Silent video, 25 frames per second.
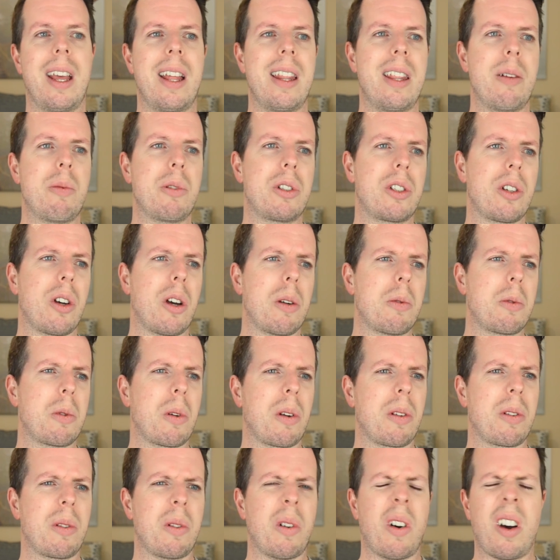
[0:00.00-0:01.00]
There was times where
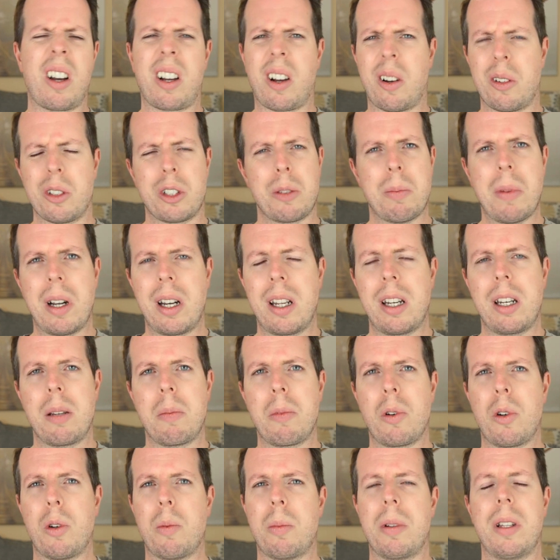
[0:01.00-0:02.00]
I thought I can't smell it anymore,